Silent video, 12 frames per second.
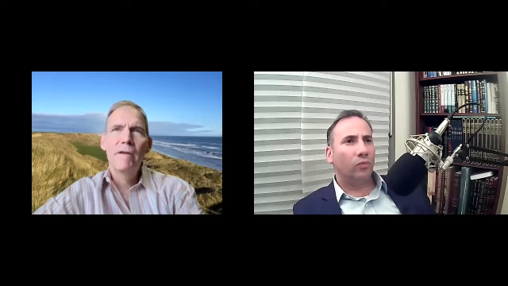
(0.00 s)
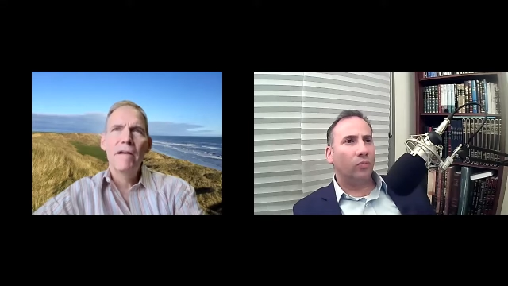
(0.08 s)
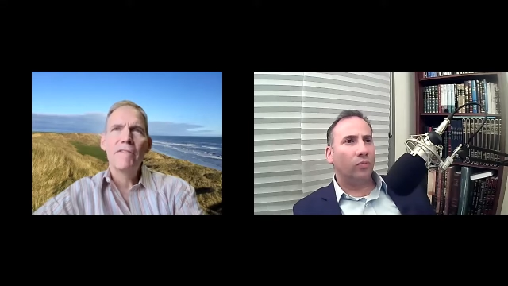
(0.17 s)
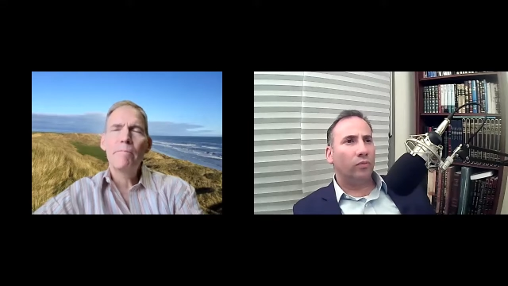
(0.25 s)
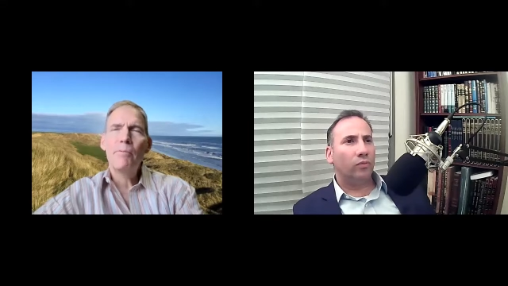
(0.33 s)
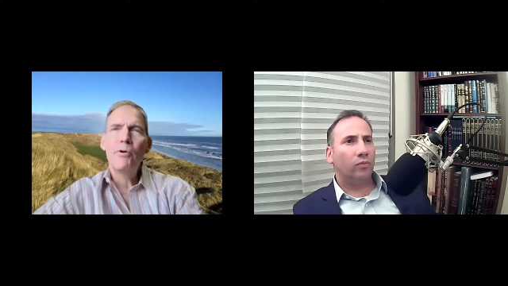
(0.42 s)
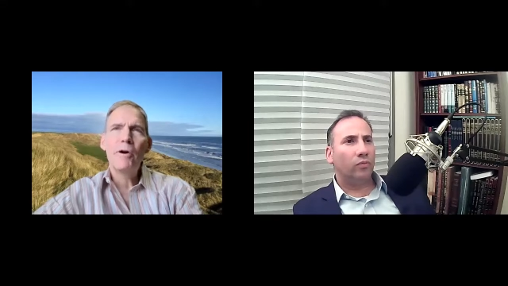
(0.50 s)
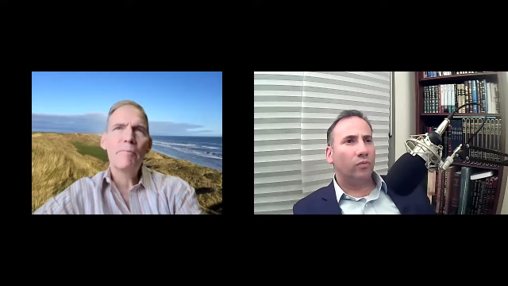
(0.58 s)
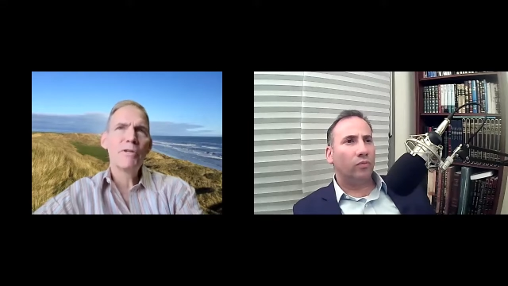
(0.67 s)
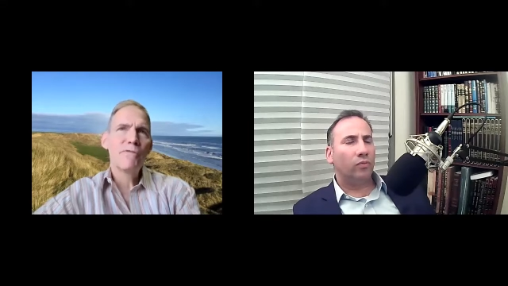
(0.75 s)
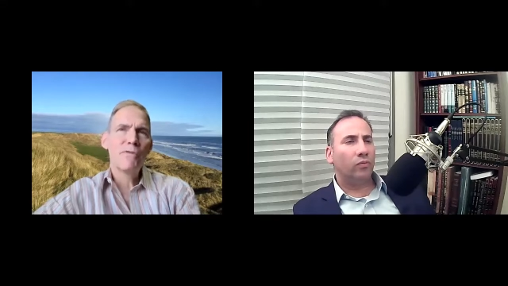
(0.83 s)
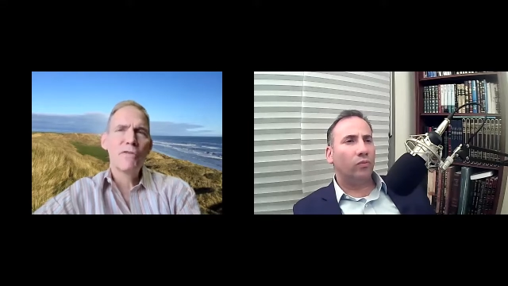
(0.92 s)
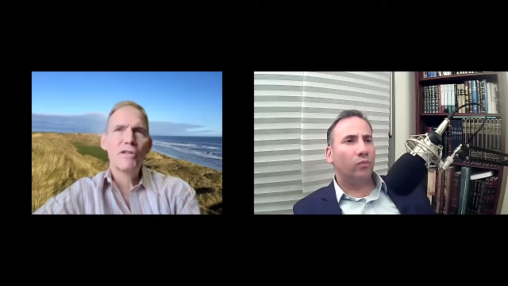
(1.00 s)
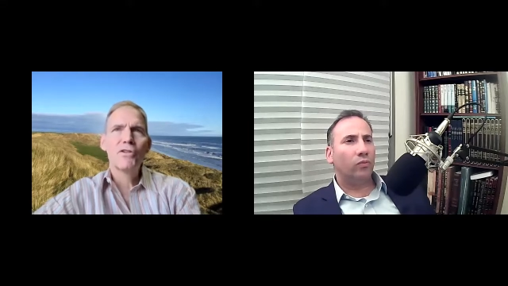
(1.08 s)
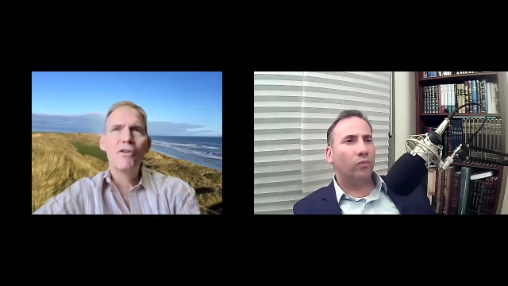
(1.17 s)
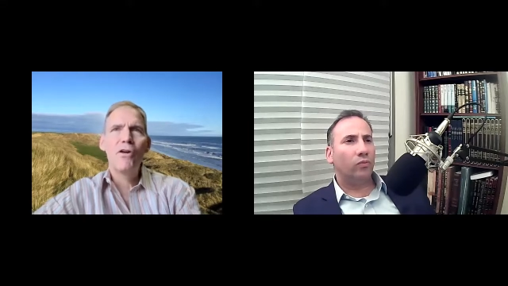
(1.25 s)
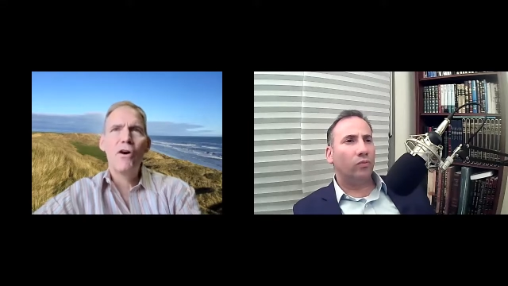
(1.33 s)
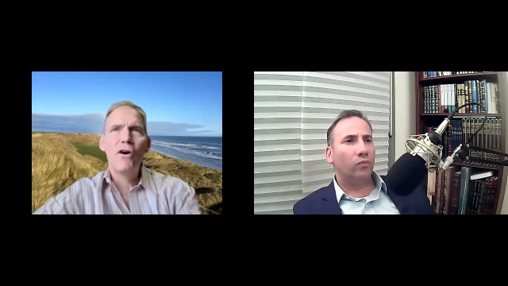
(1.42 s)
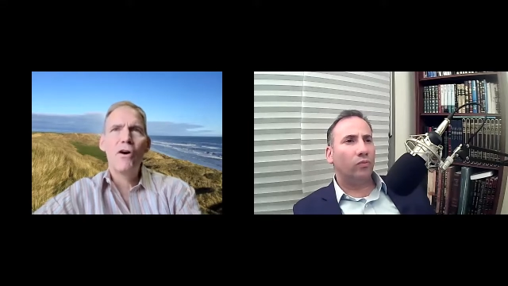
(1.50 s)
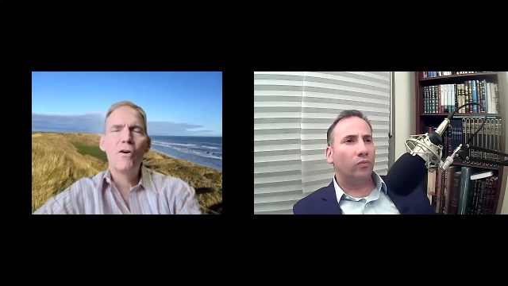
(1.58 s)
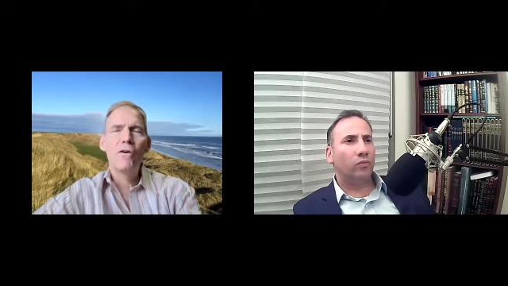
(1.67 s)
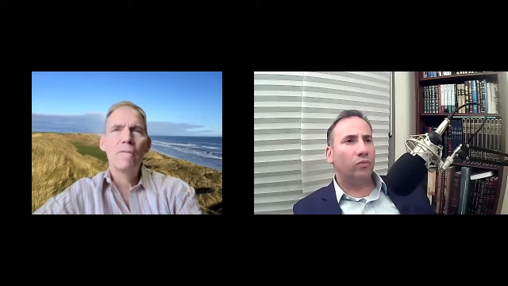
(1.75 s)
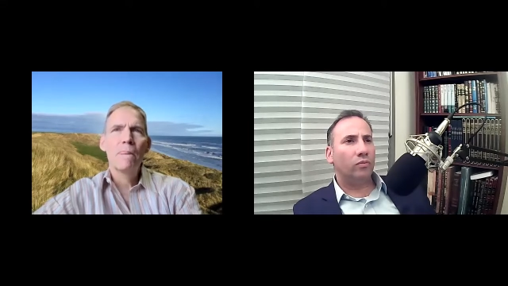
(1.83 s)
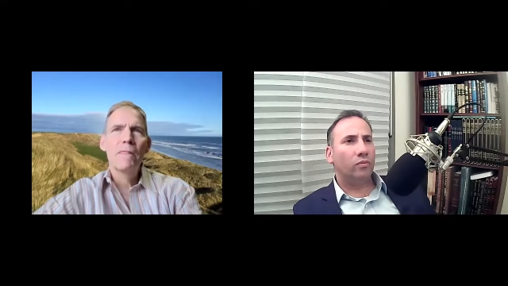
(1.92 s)
Speaker 1: And the purpose for this
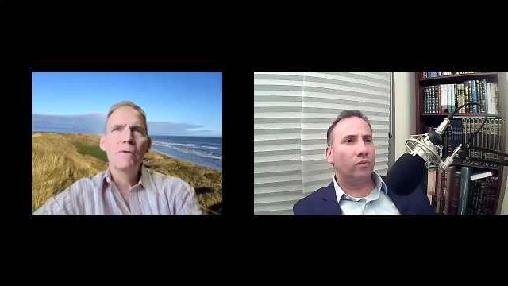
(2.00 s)
law